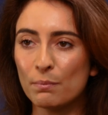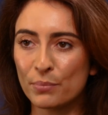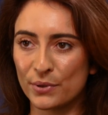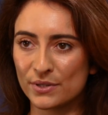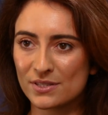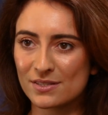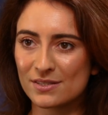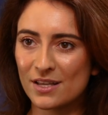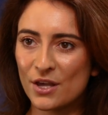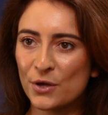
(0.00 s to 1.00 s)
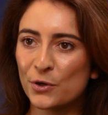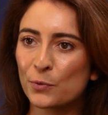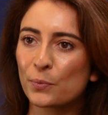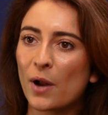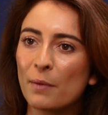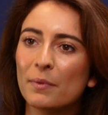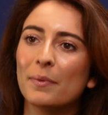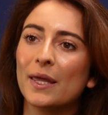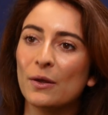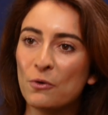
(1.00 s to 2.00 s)
inputs, you'll
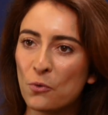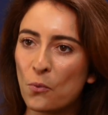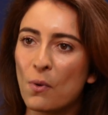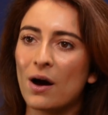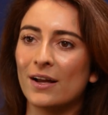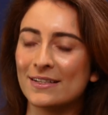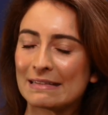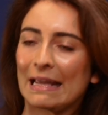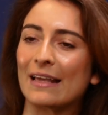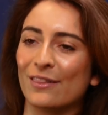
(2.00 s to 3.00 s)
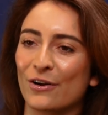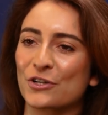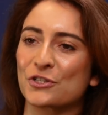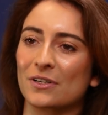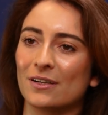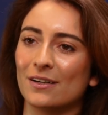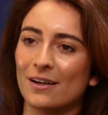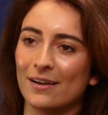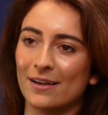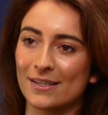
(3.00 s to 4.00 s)
probably want a larger
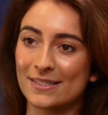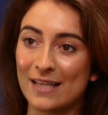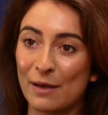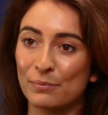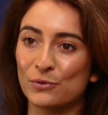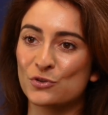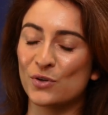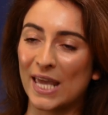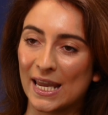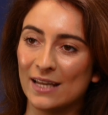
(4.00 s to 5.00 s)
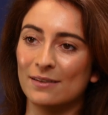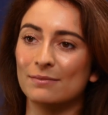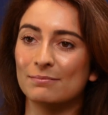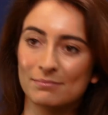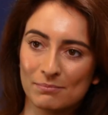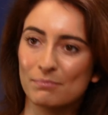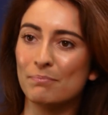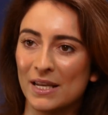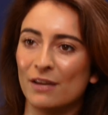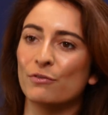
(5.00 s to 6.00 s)
sample to gain
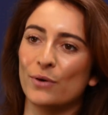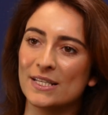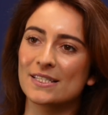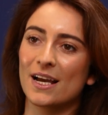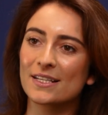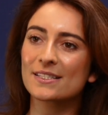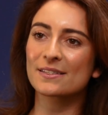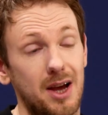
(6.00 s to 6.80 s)
meaningful insights.